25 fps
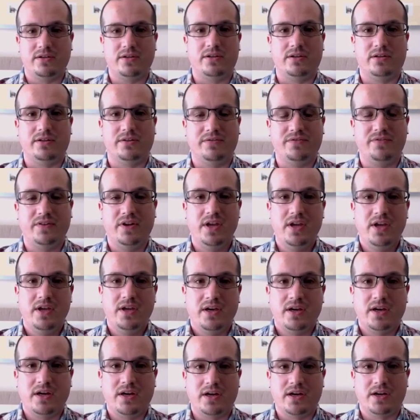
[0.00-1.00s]
of
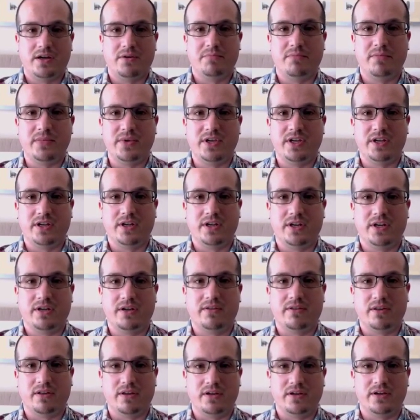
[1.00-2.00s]

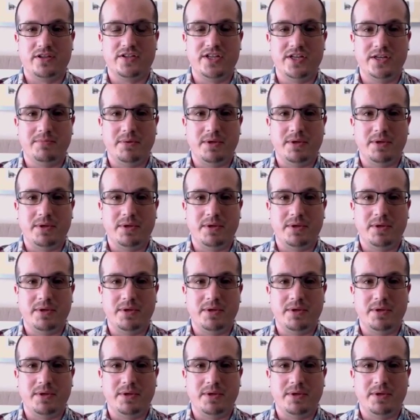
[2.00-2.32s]
the